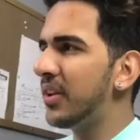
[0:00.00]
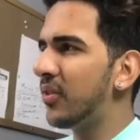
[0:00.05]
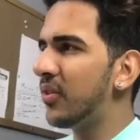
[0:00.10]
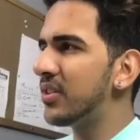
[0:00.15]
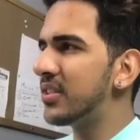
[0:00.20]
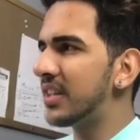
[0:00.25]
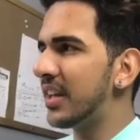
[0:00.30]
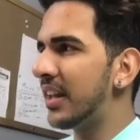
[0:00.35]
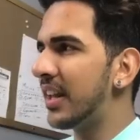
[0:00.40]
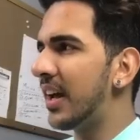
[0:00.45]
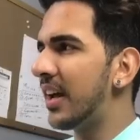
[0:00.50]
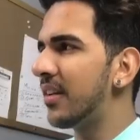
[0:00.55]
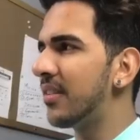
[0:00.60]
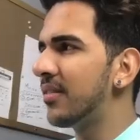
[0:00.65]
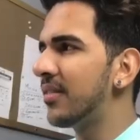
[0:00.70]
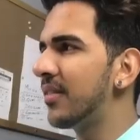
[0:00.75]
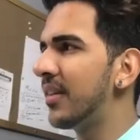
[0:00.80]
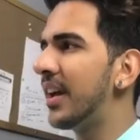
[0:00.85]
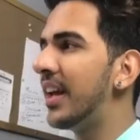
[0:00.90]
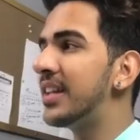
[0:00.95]
you could say that.
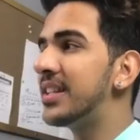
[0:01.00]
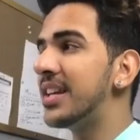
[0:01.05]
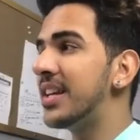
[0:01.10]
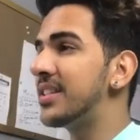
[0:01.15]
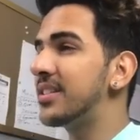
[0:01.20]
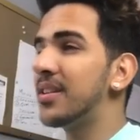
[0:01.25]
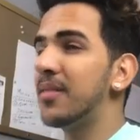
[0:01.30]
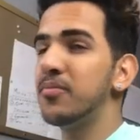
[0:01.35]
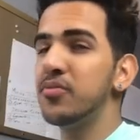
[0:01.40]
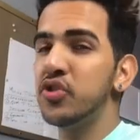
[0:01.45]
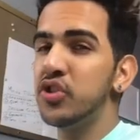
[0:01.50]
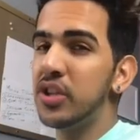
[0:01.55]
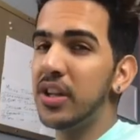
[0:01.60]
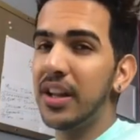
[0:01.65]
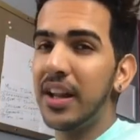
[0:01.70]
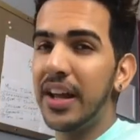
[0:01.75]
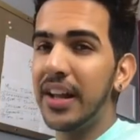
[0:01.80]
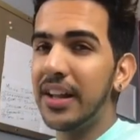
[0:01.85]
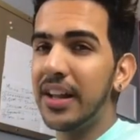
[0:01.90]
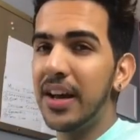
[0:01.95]
It says some shit
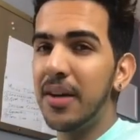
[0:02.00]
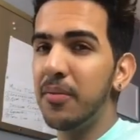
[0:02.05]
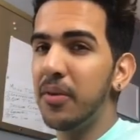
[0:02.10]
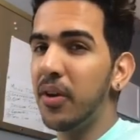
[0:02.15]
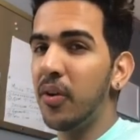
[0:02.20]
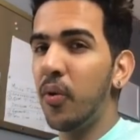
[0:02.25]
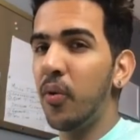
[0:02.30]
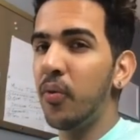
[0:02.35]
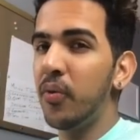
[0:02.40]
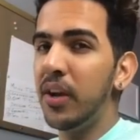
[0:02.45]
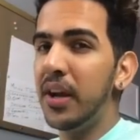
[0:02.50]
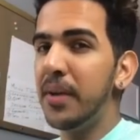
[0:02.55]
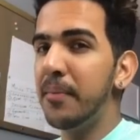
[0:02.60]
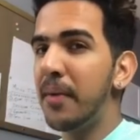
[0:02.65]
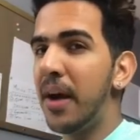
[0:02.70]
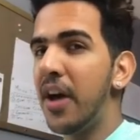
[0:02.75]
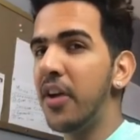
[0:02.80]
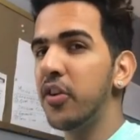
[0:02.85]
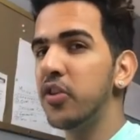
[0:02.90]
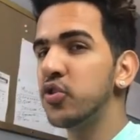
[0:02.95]
like that, but it don't really
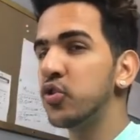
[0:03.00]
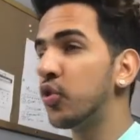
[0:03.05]
matter.